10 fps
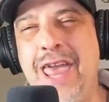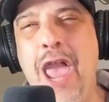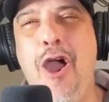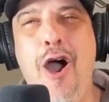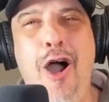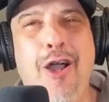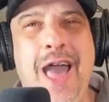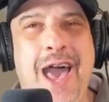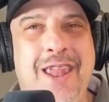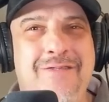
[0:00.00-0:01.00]
they are all
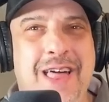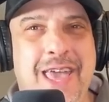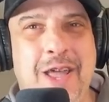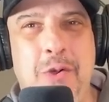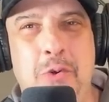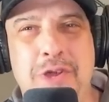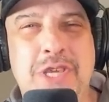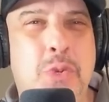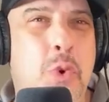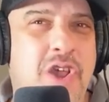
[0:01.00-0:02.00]
kind of like, or at
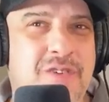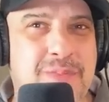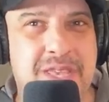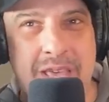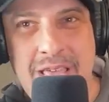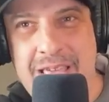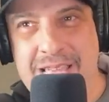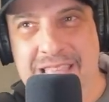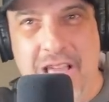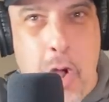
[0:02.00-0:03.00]
least one of them
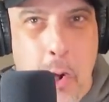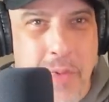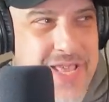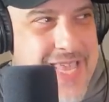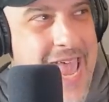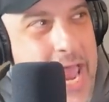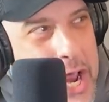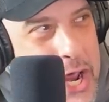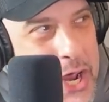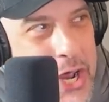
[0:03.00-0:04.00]
is like combing his
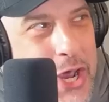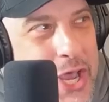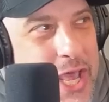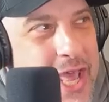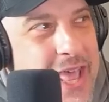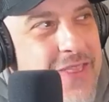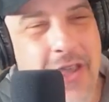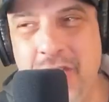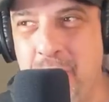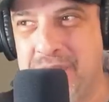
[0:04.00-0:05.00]
hair, and
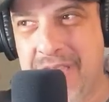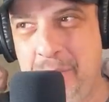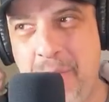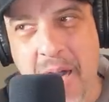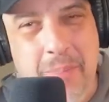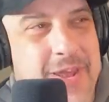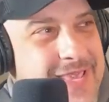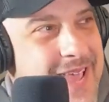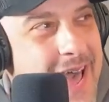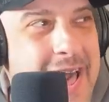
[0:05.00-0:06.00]
the other one's like popping
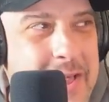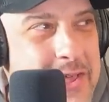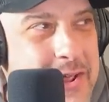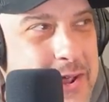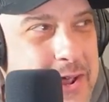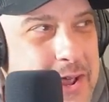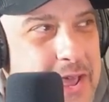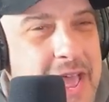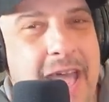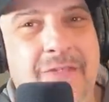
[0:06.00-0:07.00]
his collar.
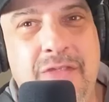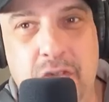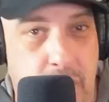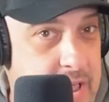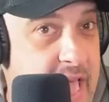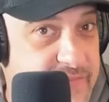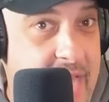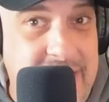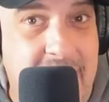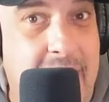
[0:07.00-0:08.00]
And they're at
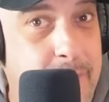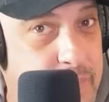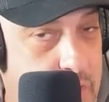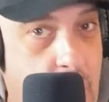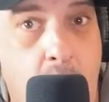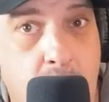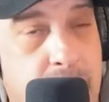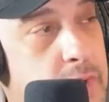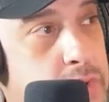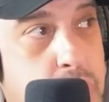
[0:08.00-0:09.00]
that time, they're all
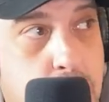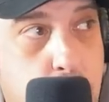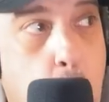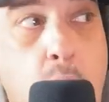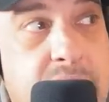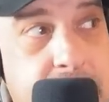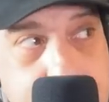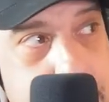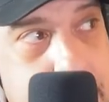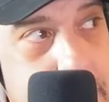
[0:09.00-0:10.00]
in their
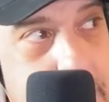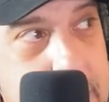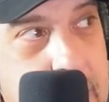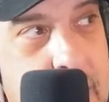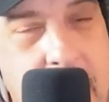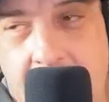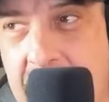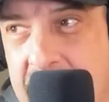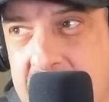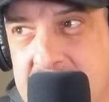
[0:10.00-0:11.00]
20s.
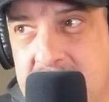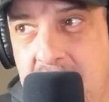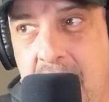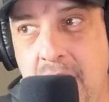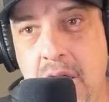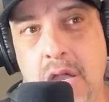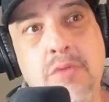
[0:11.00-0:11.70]
And it's like,